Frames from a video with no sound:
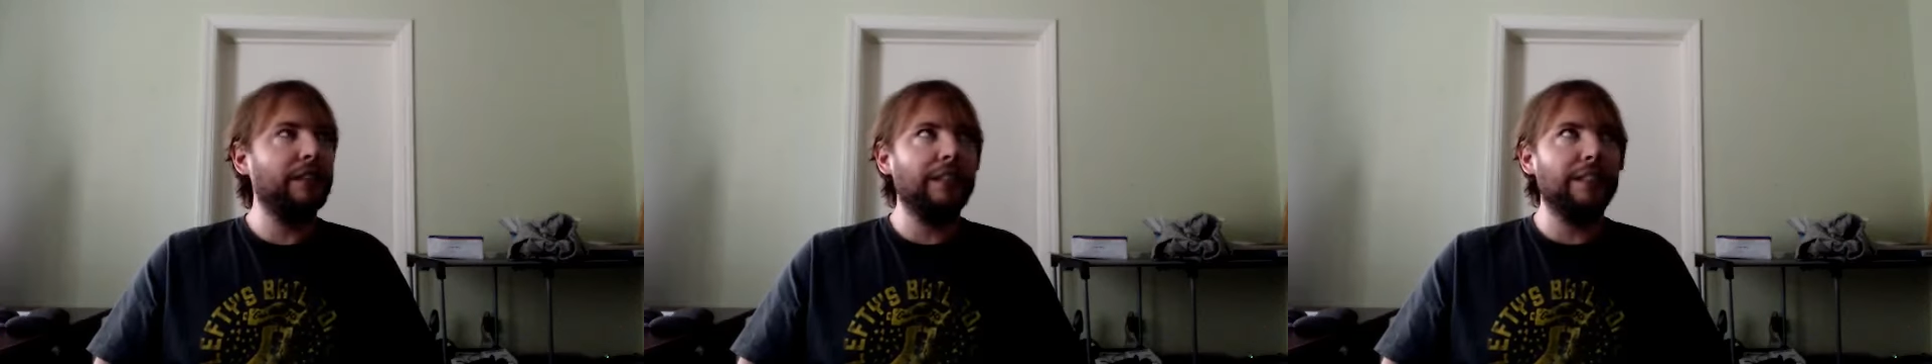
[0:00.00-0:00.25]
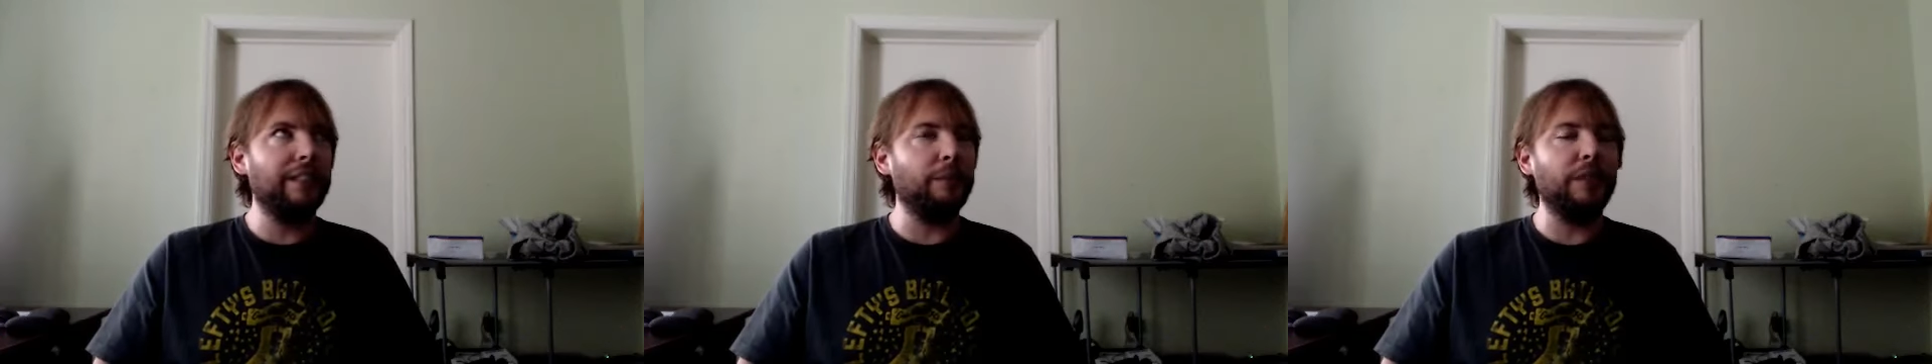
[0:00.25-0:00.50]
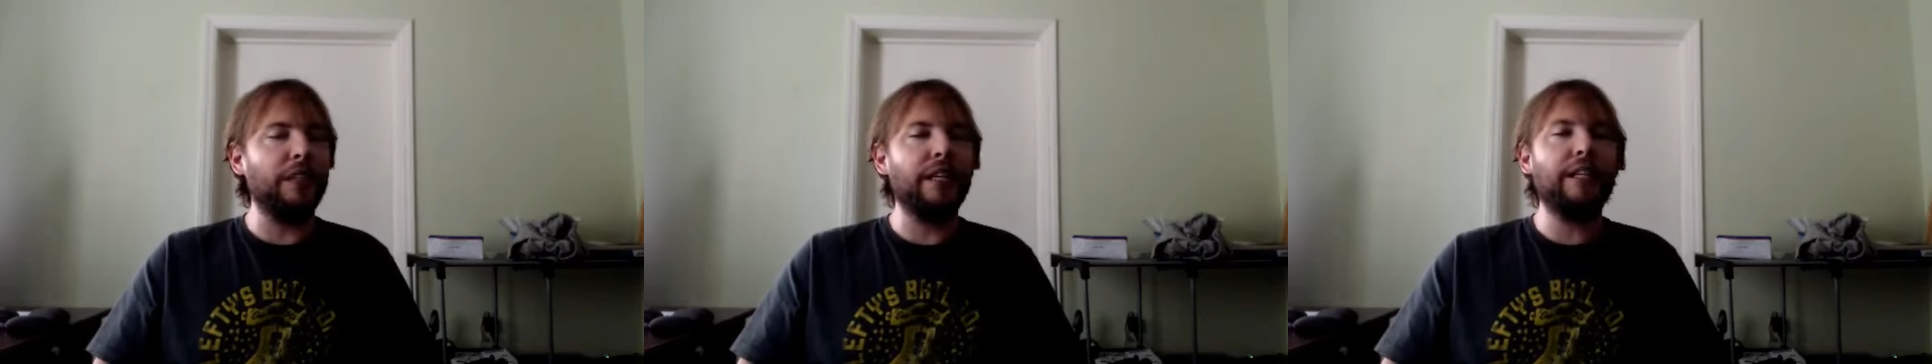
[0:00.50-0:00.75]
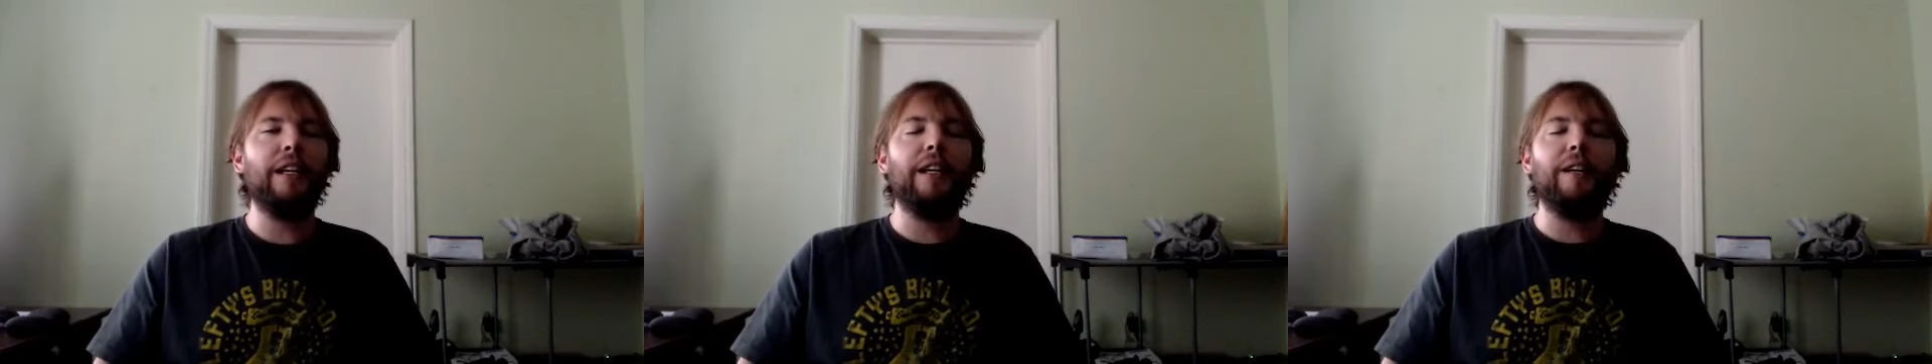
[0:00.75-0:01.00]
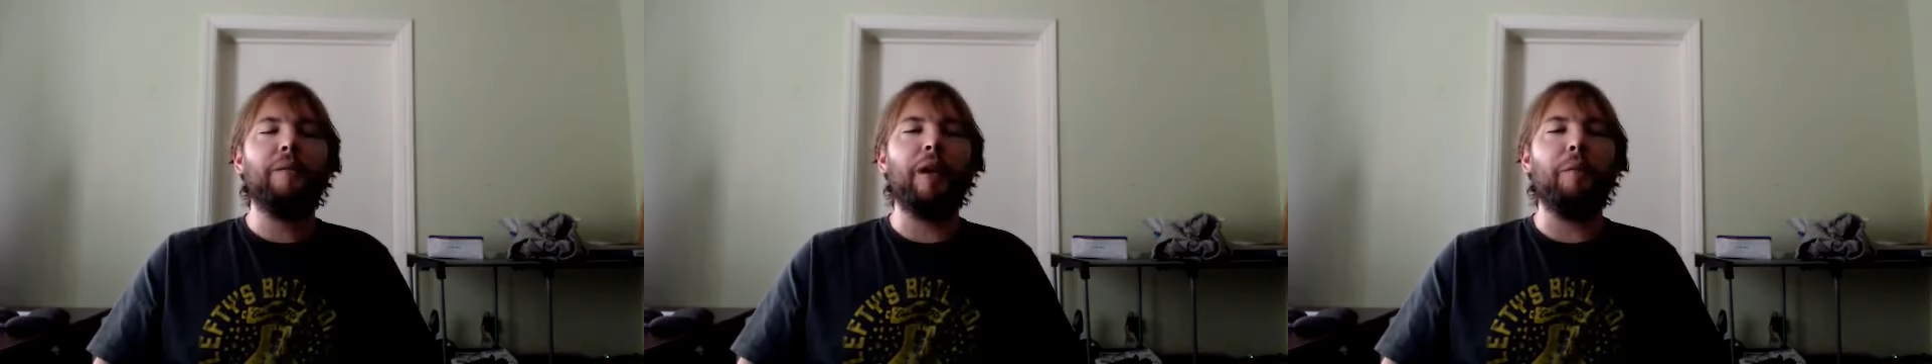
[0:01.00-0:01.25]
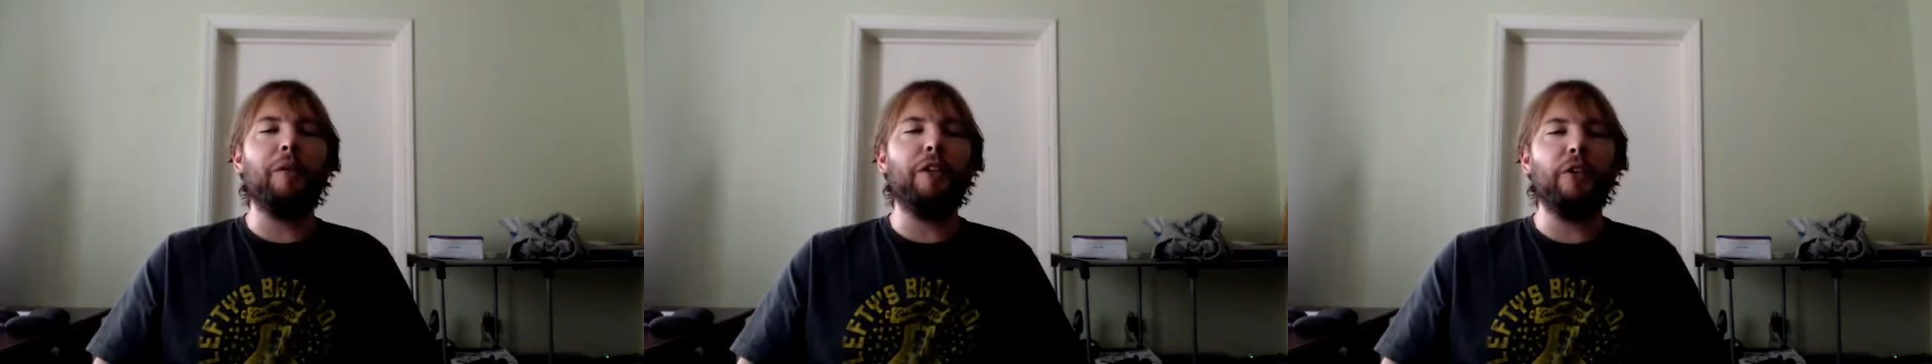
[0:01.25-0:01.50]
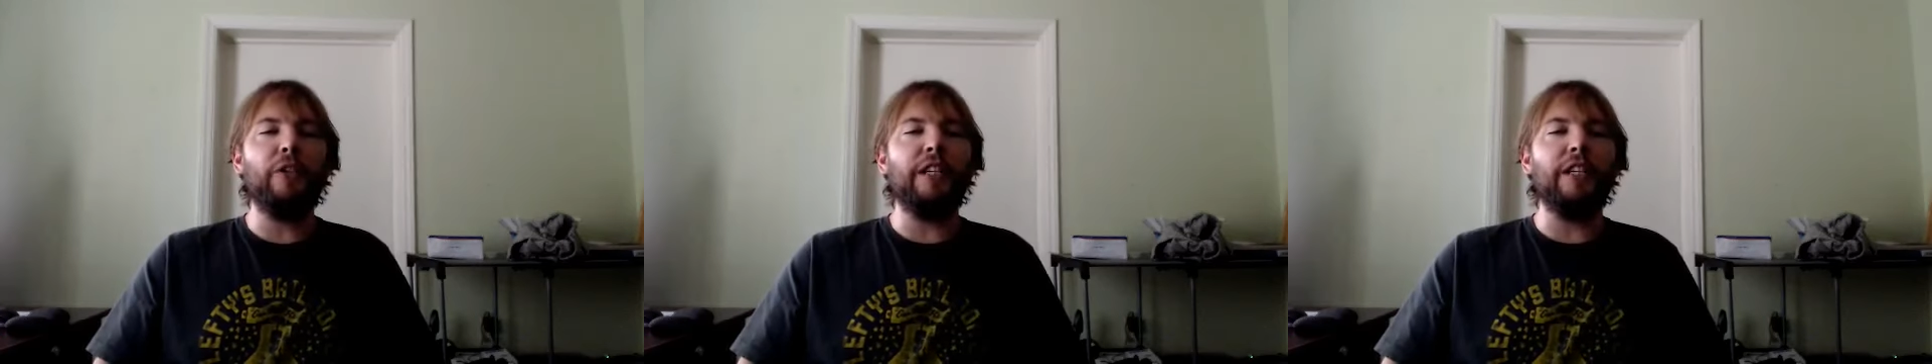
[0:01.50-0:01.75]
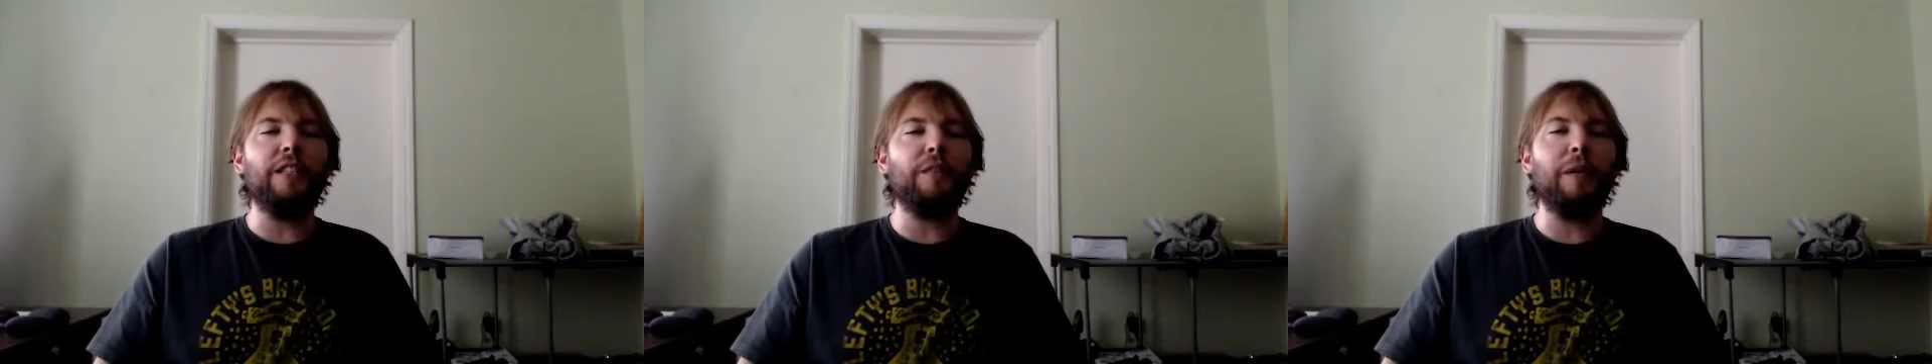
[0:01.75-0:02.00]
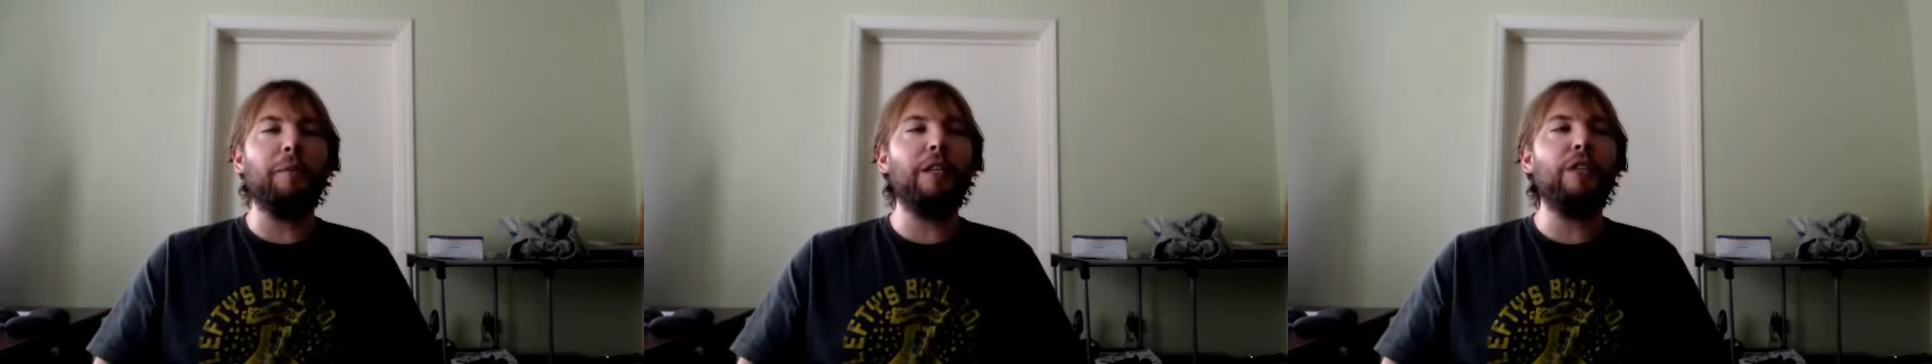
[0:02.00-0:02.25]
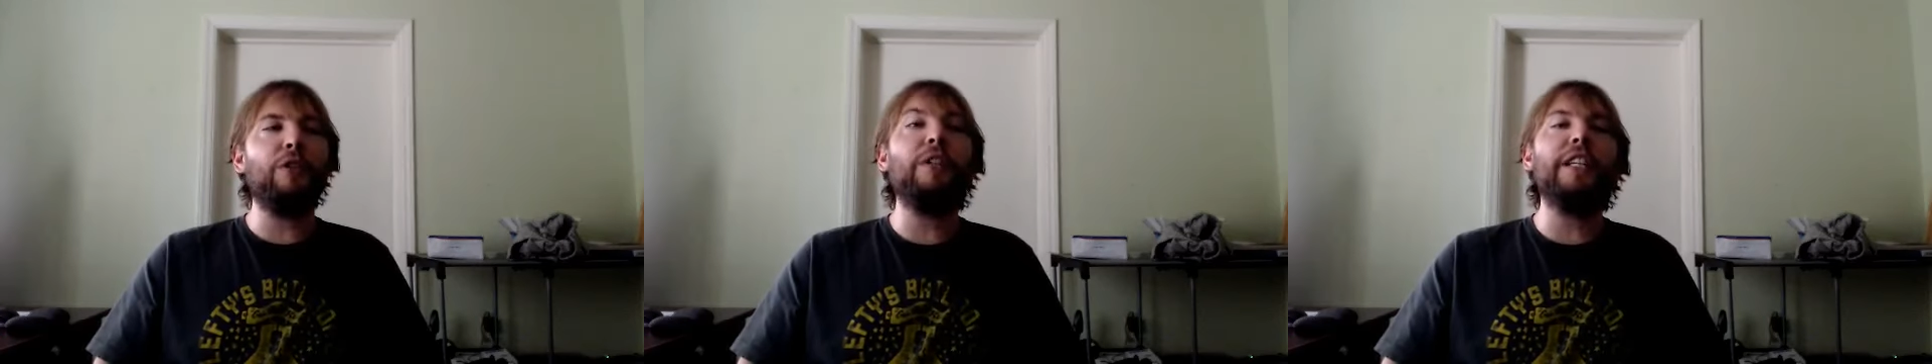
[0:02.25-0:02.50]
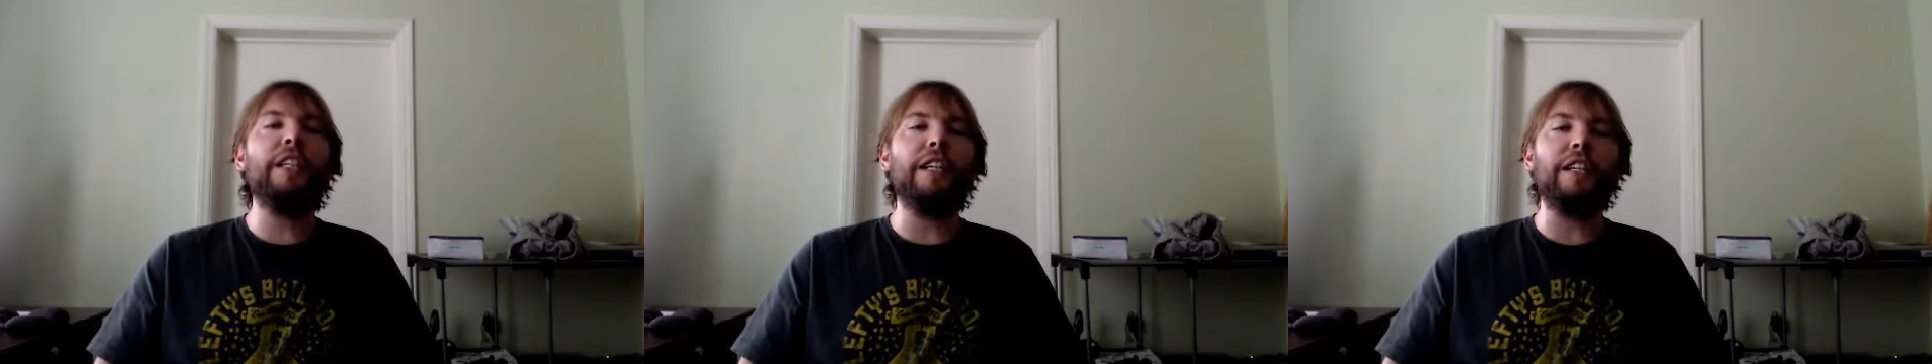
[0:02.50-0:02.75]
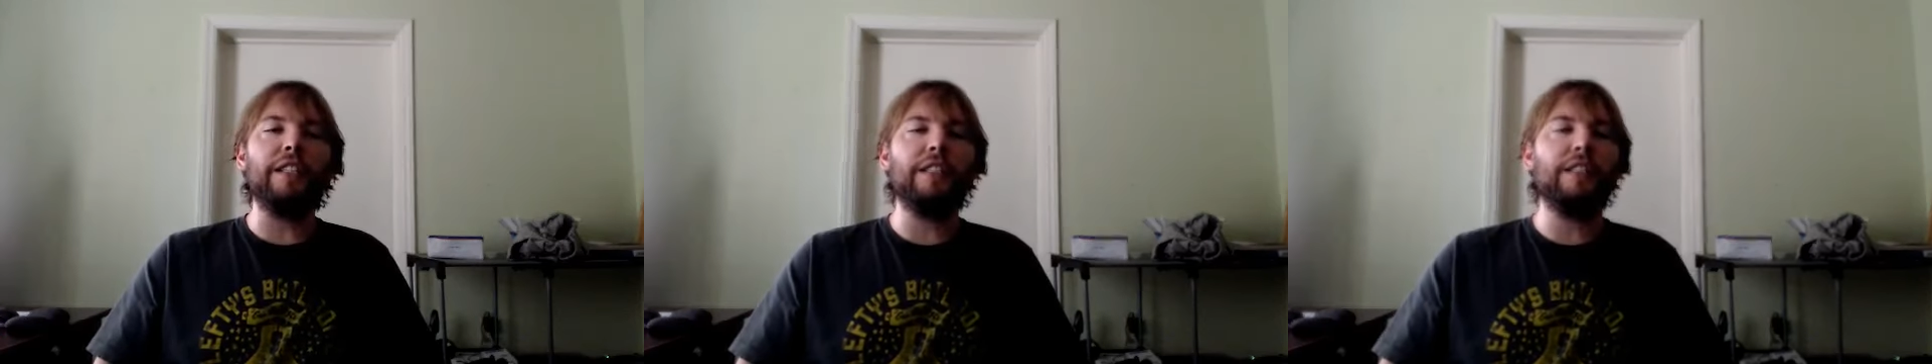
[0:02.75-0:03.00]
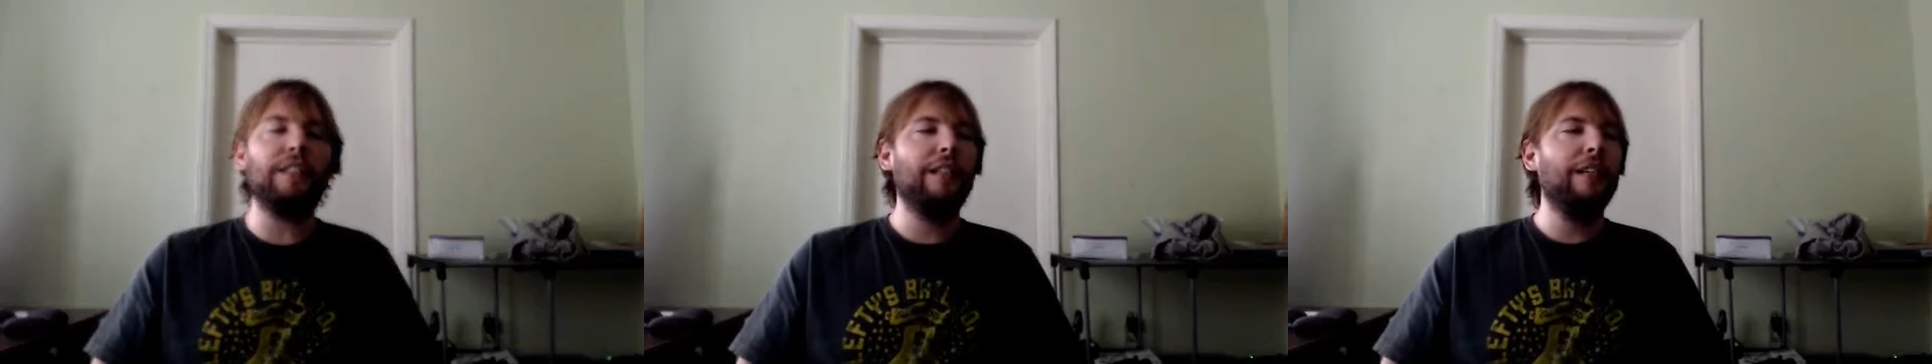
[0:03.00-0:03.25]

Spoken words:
it seems like, it might be 2 years, it might be 3 years.